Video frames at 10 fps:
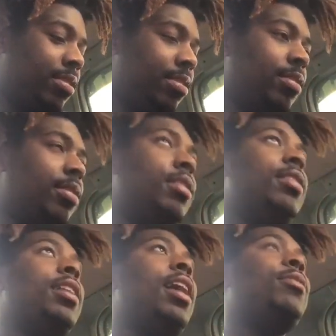
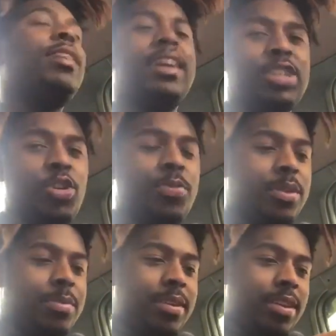I don't think I should open
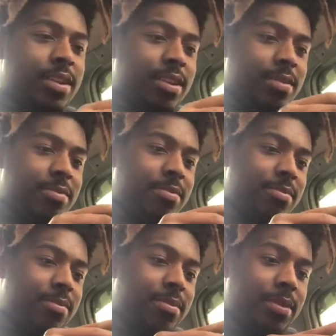them yet.
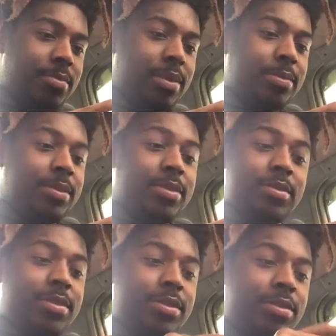No, I'm probably still gonna
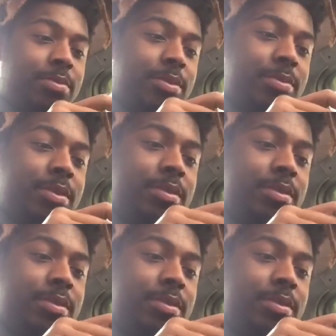just open them.